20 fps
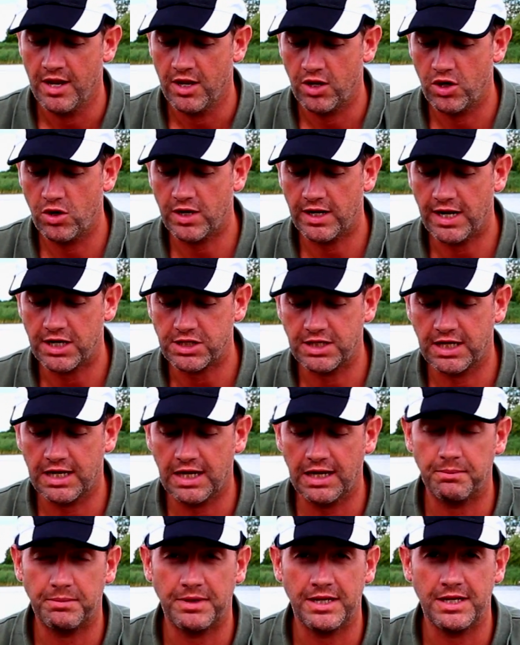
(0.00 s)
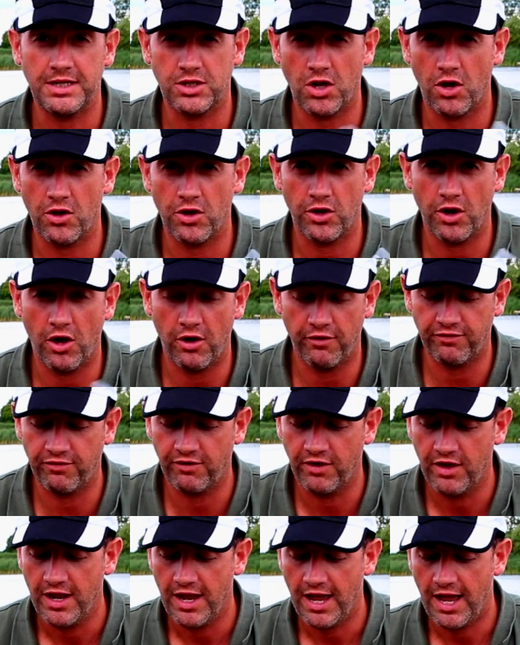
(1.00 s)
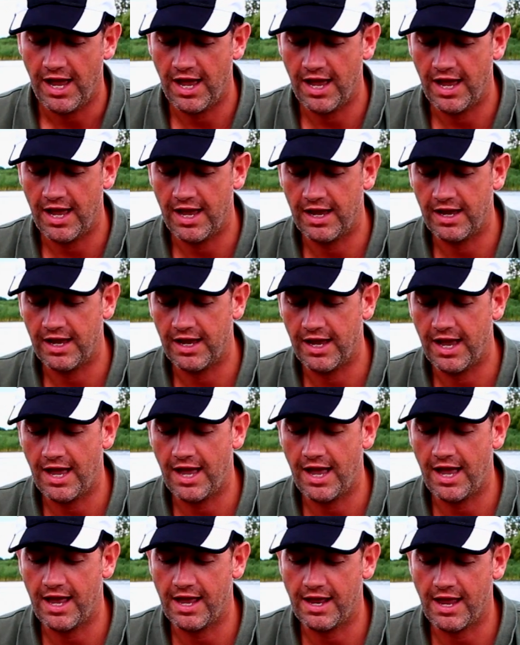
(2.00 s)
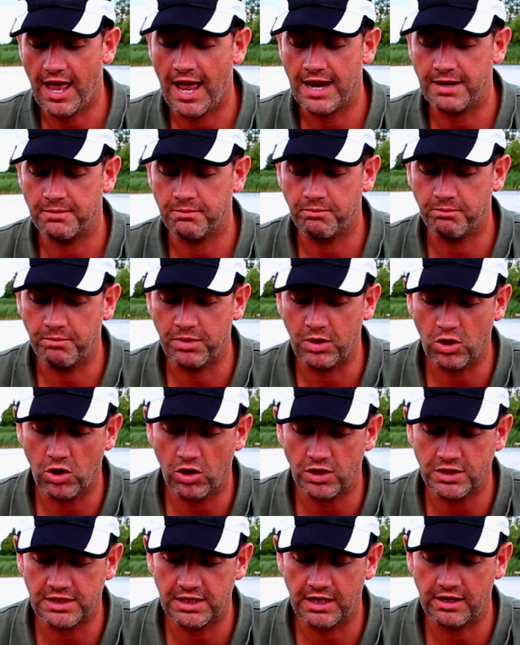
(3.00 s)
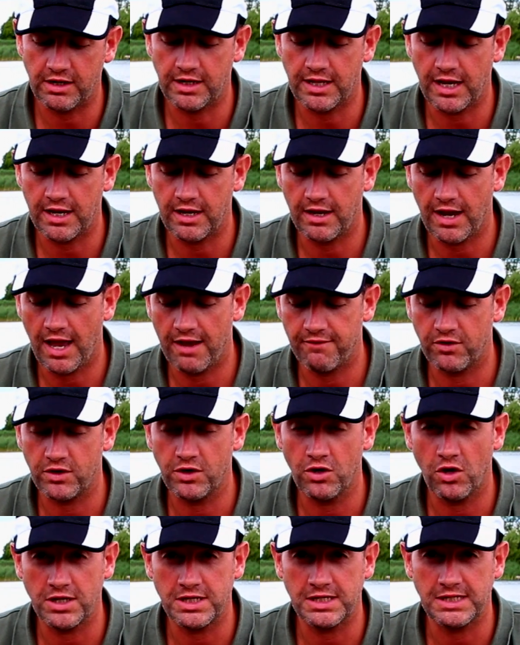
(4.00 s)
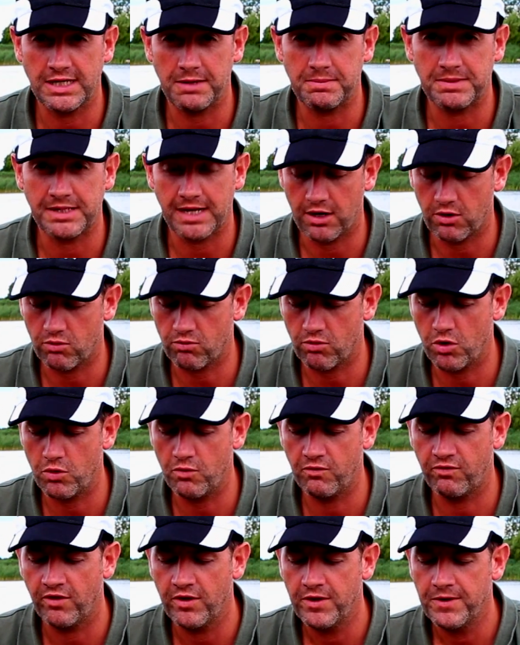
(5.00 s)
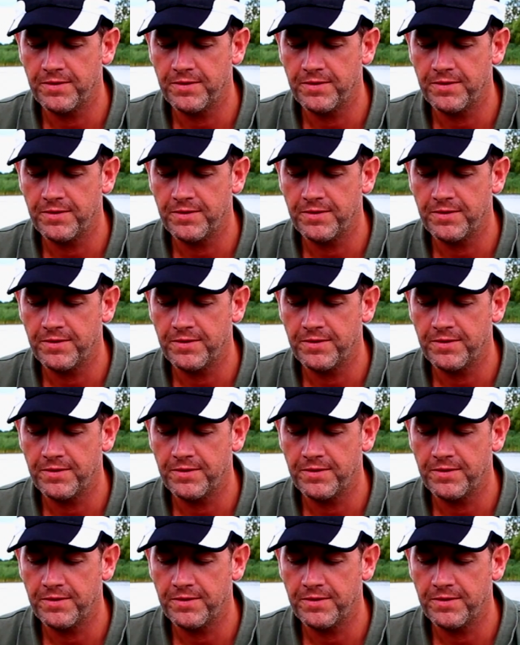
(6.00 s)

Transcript: you can actually clip these on and off, and because they have a nice deep set groove